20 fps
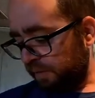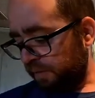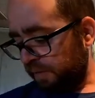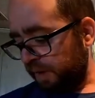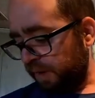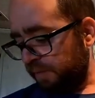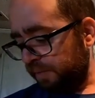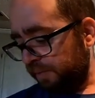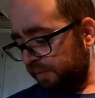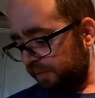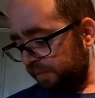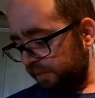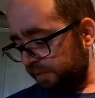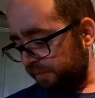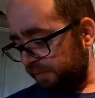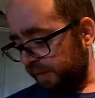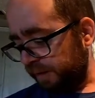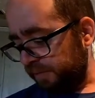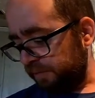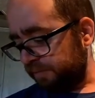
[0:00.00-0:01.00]
Yeah, but I mean
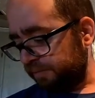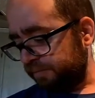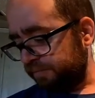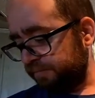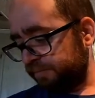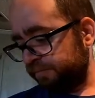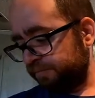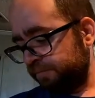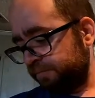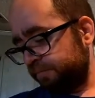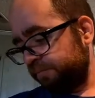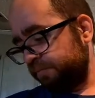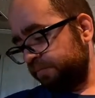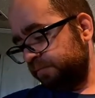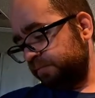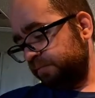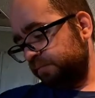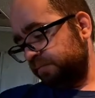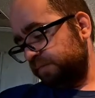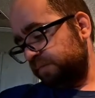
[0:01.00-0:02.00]
about
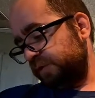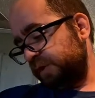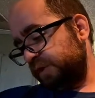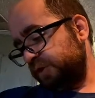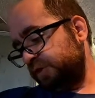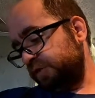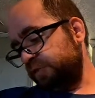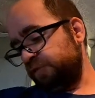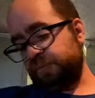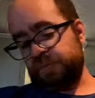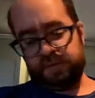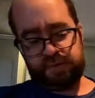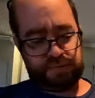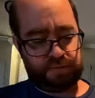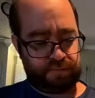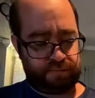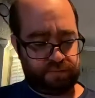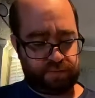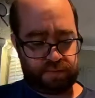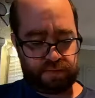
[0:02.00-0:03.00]
2 teaspoons
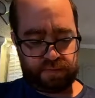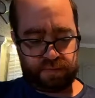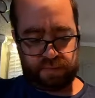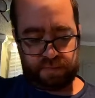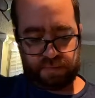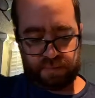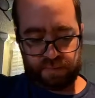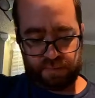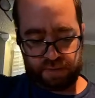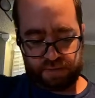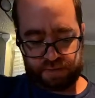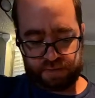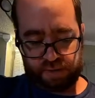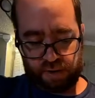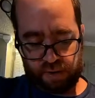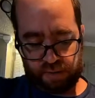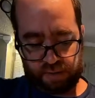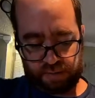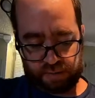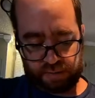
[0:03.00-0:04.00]
of the minced
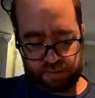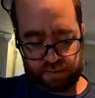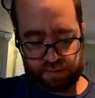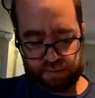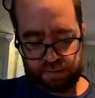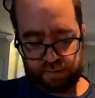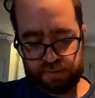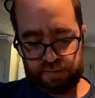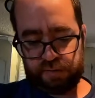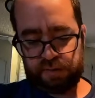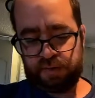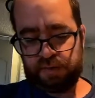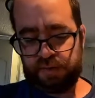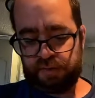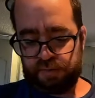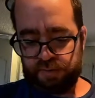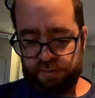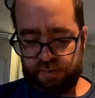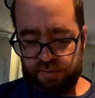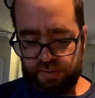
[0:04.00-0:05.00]
garlic.
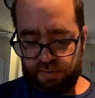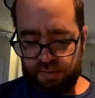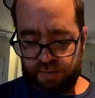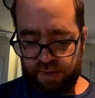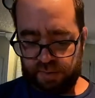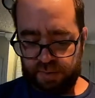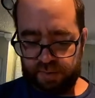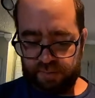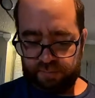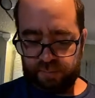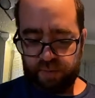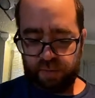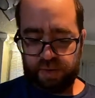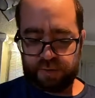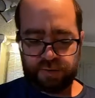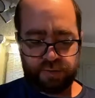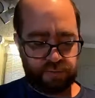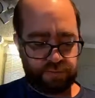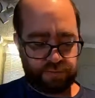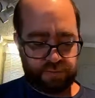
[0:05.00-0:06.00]
I mean, if you want
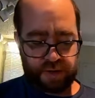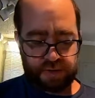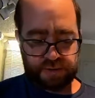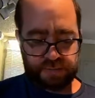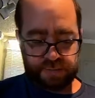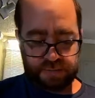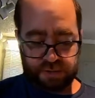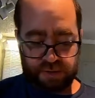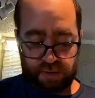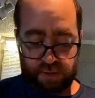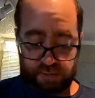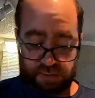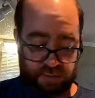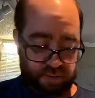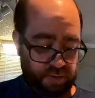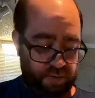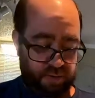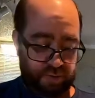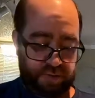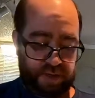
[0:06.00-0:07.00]
to do fresh minced garlic,
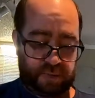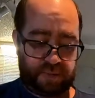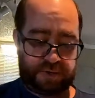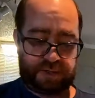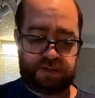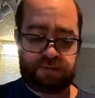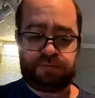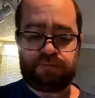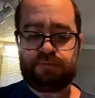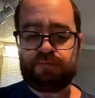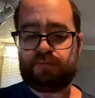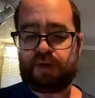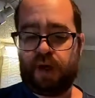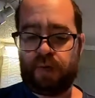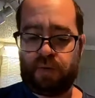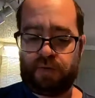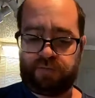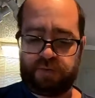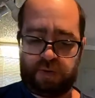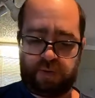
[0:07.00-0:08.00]
you can do that way too.
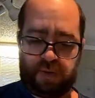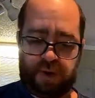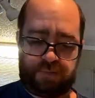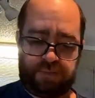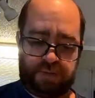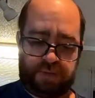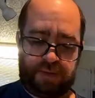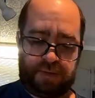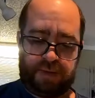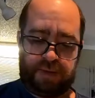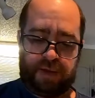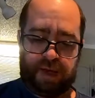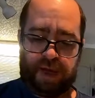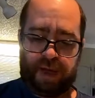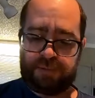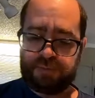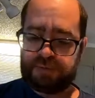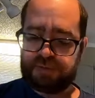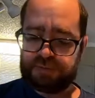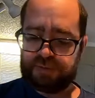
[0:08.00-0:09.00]
However you want.
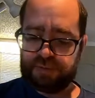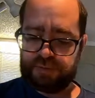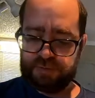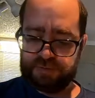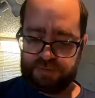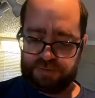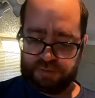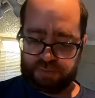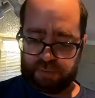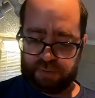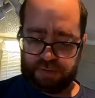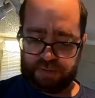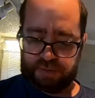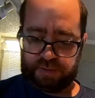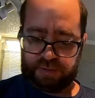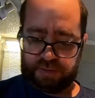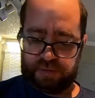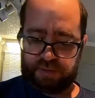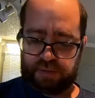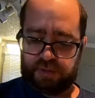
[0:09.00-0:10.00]
I'm just so used to this point
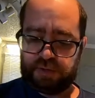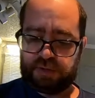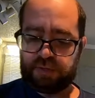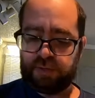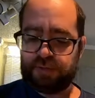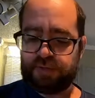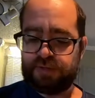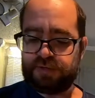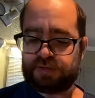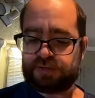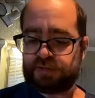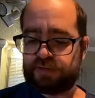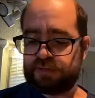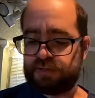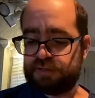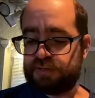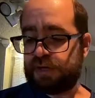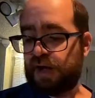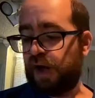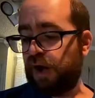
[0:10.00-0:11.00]
doing this because
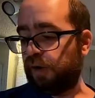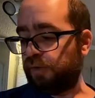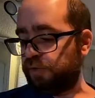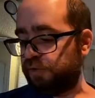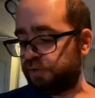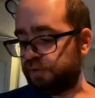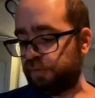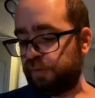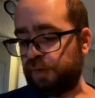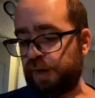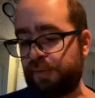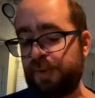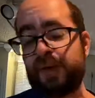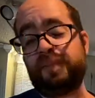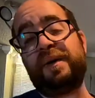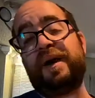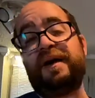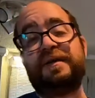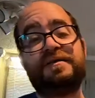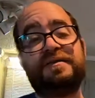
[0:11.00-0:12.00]
this is how usually when I
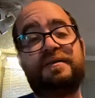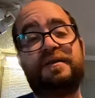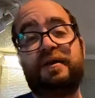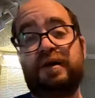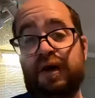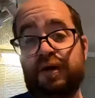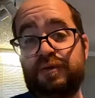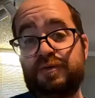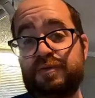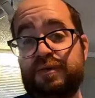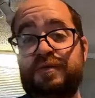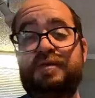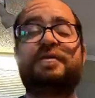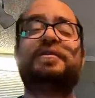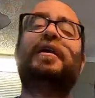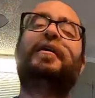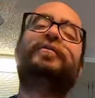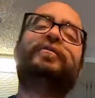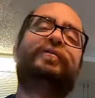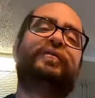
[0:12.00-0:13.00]
make pasta, I use this
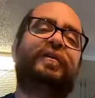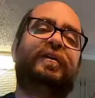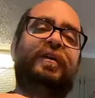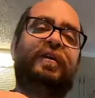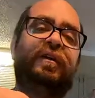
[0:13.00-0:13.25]
stuff.